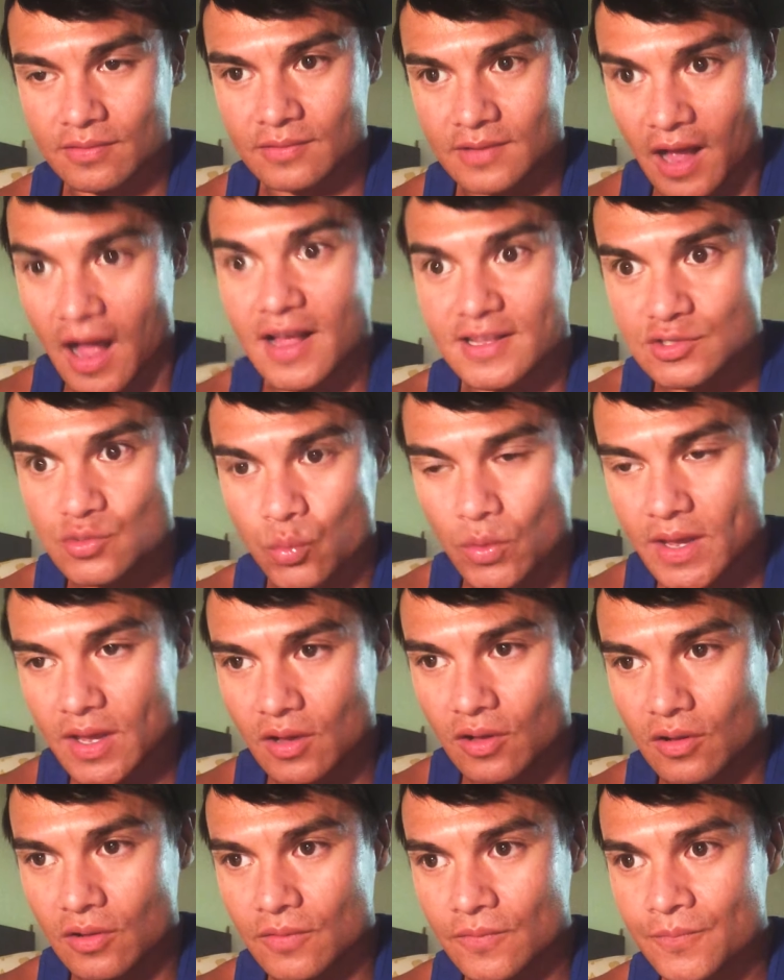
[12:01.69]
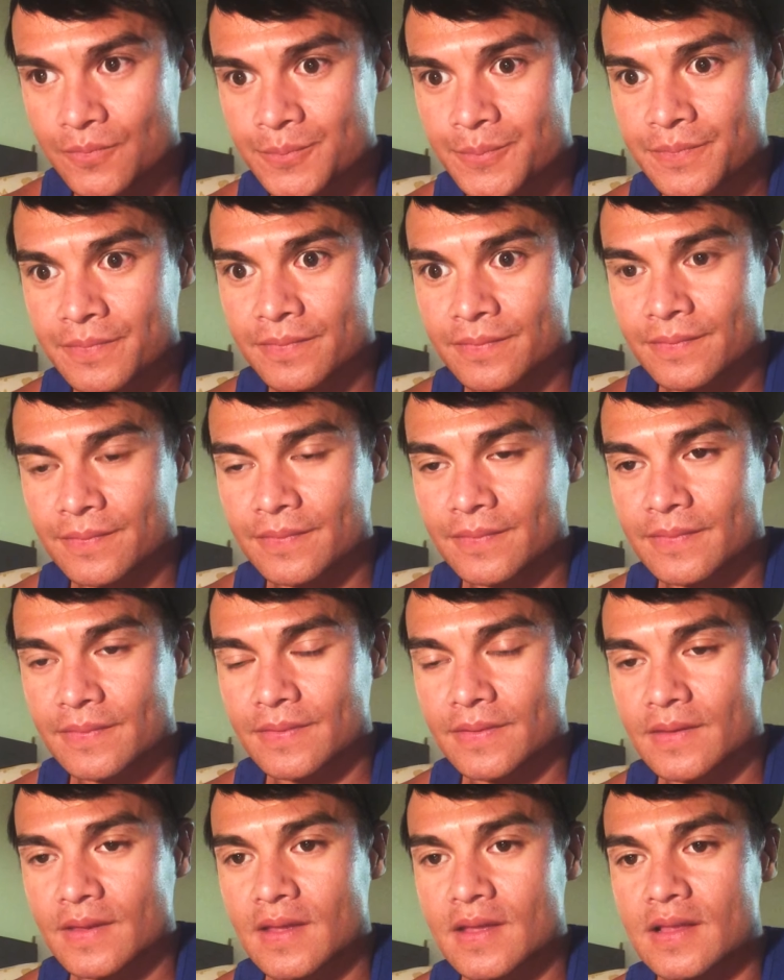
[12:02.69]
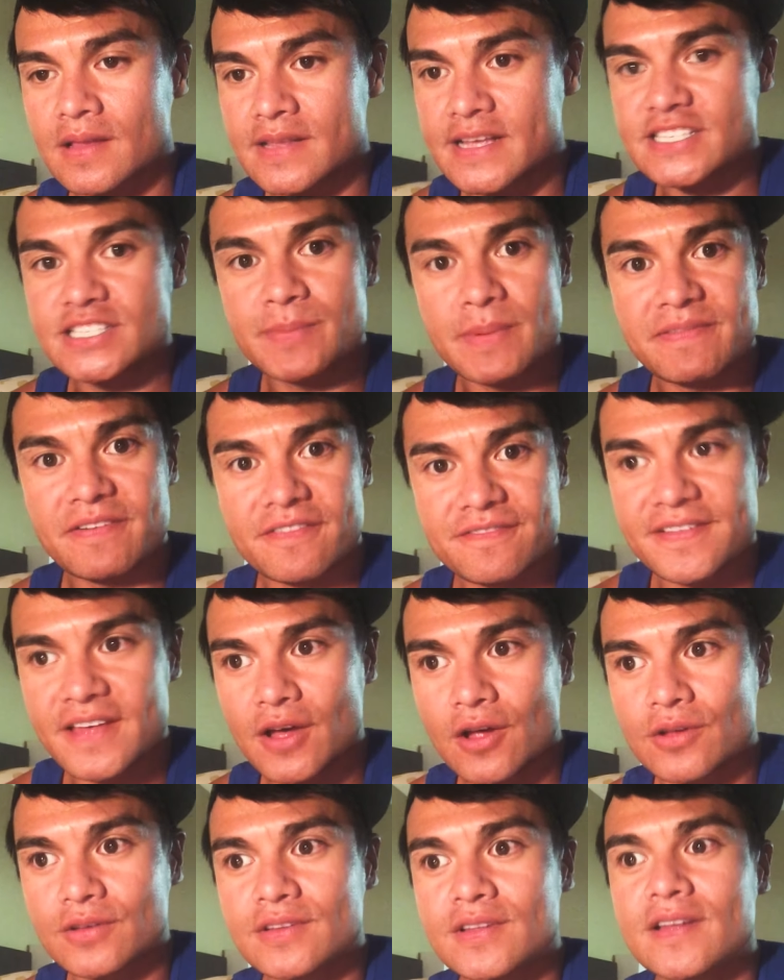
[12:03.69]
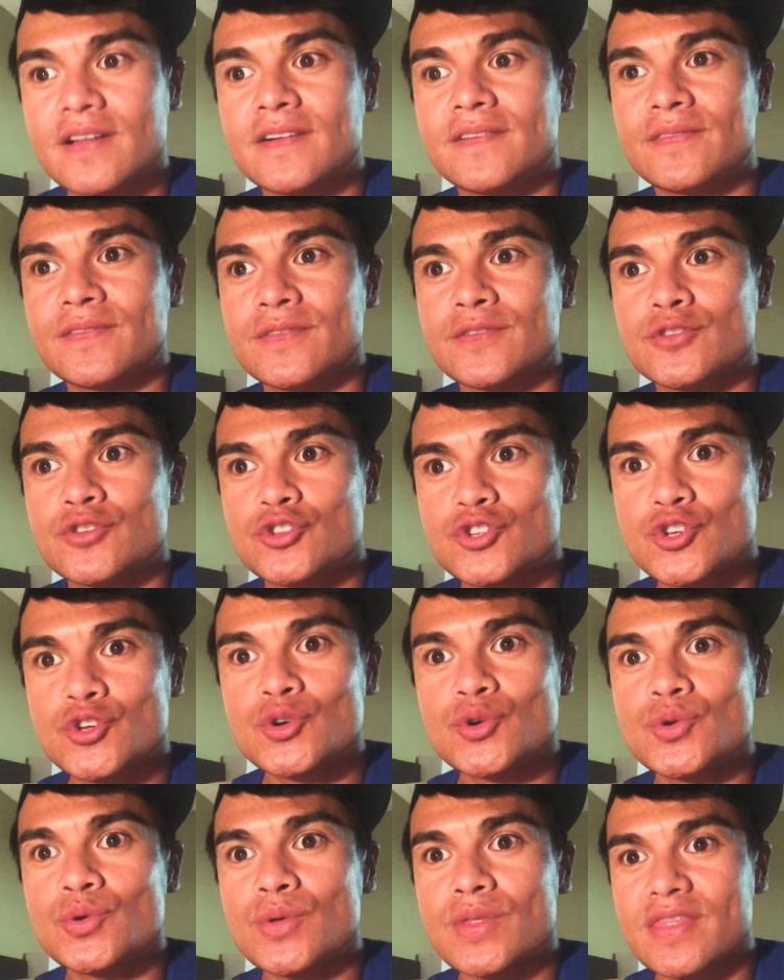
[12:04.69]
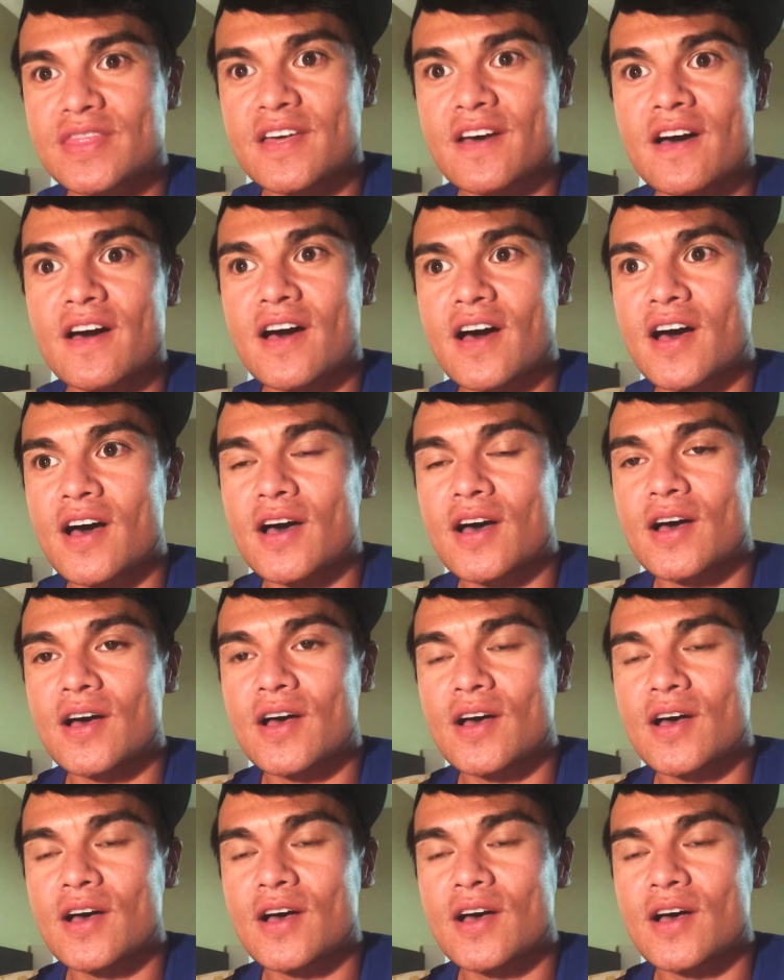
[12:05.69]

God's will, needs to be fulfilled to the